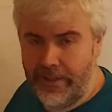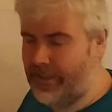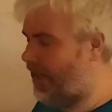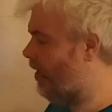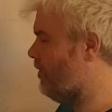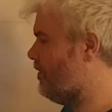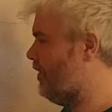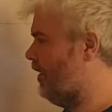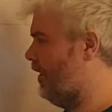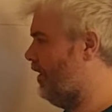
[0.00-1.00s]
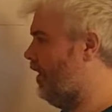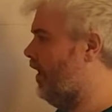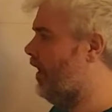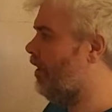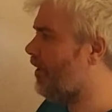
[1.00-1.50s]
I said hours, did I?
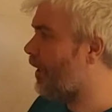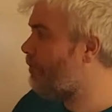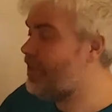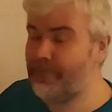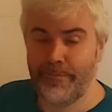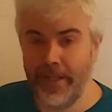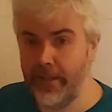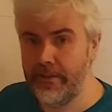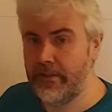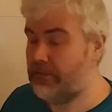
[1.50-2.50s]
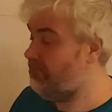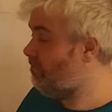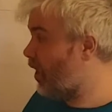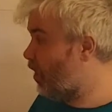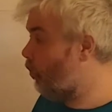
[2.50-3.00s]
It'll get me to minutes.
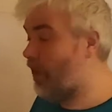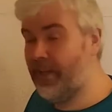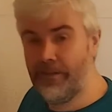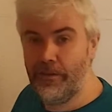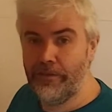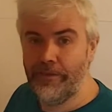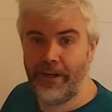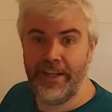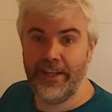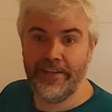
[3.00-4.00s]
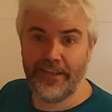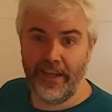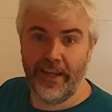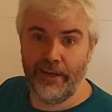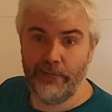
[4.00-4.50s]
Not quite enough. I need
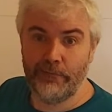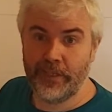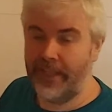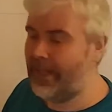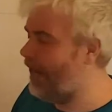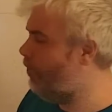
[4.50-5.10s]
to get to